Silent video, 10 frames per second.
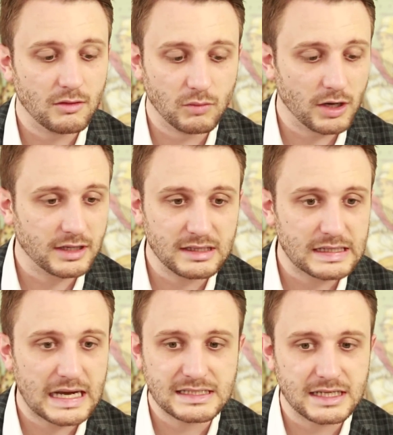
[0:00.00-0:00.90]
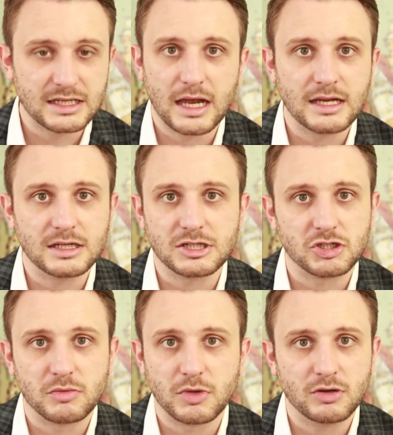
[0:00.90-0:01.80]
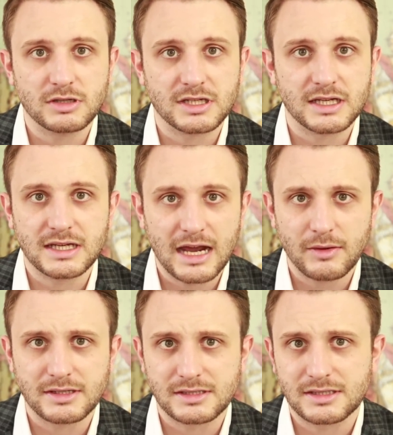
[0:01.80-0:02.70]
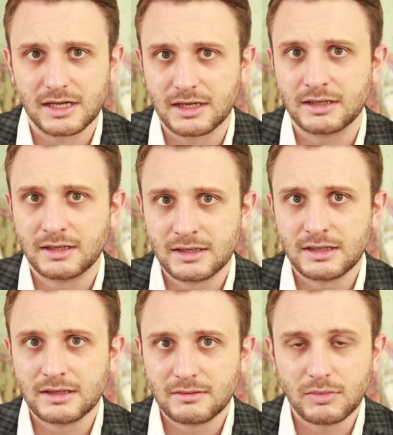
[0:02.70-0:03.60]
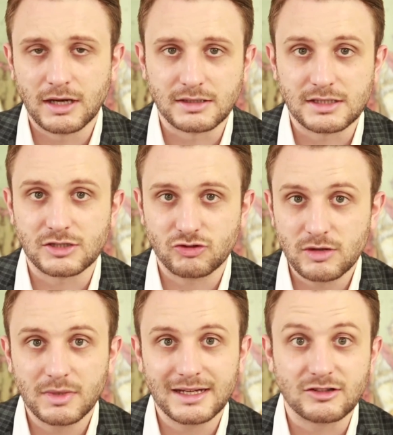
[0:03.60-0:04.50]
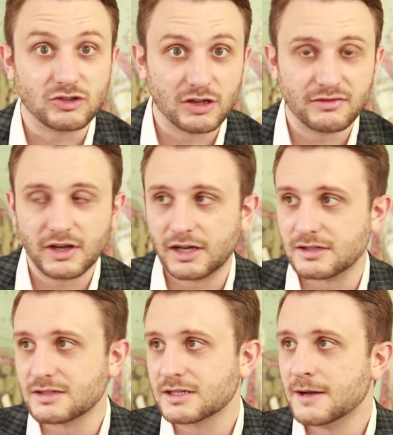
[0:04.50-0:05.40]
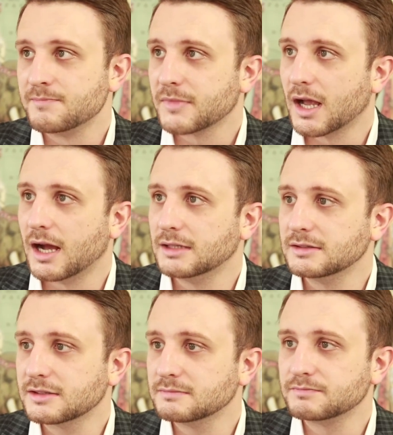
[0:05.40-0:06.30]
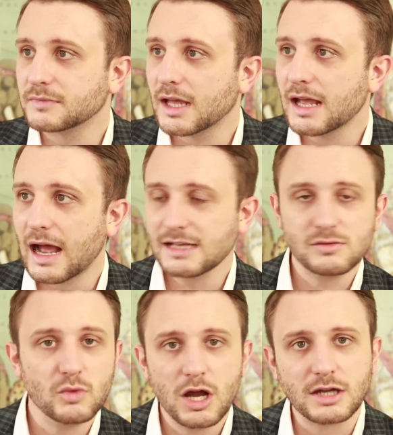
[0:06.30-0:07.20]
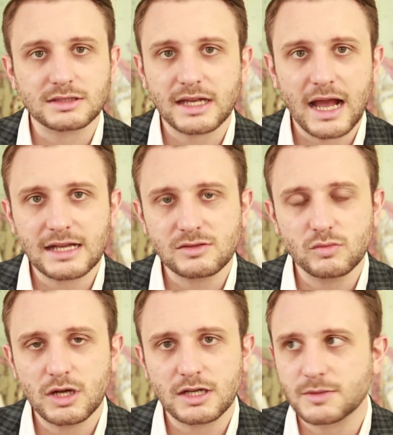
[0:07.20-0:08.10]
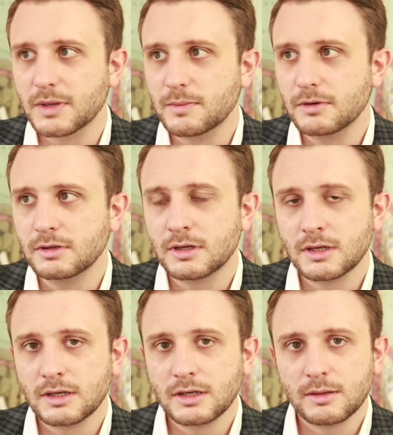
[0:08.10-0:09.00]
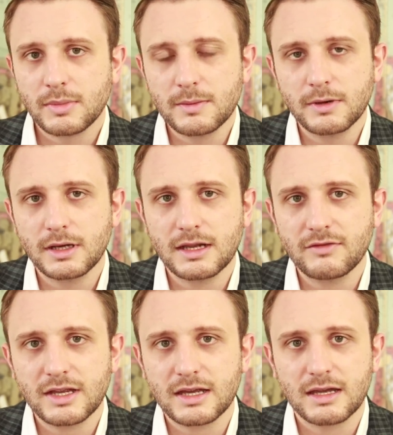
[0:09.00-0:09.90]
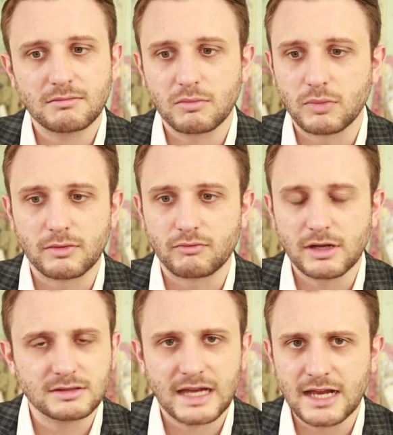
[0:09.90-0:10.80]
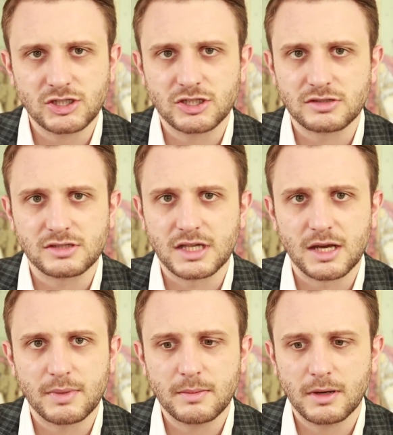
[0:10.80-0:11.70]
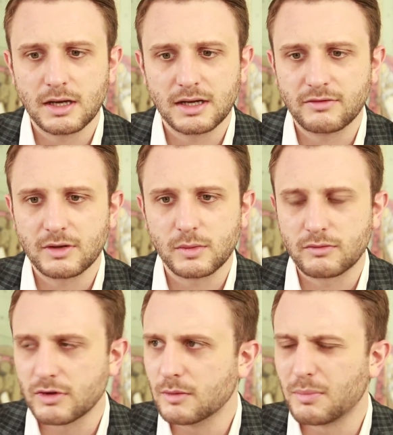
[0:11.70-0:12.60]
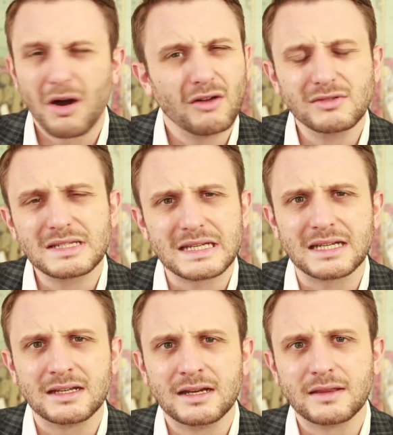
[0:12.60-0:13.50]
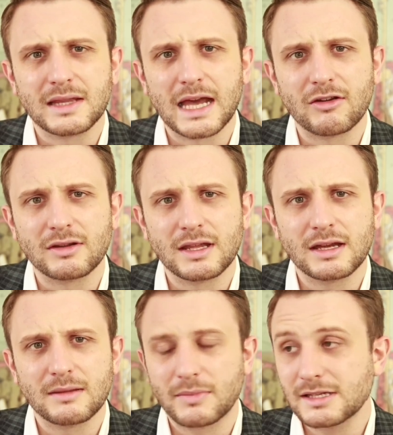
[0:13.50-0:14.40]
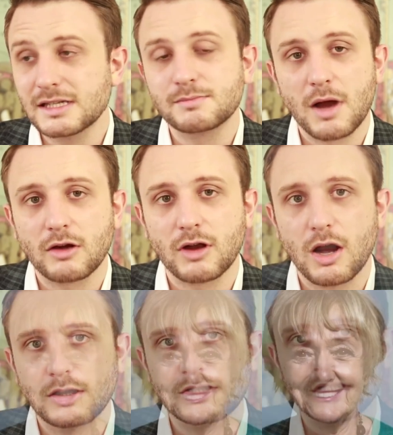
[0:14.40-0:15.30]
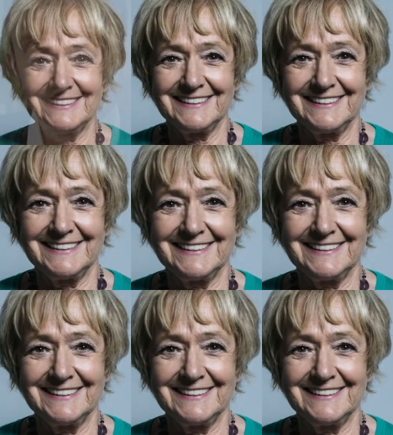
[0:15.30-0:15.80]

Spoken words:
working class English community, and now it's it's extremely diverse, and it hasn't worked. People are living with real tensions there. People are living with real poverty there. And this is Margaret Hodge's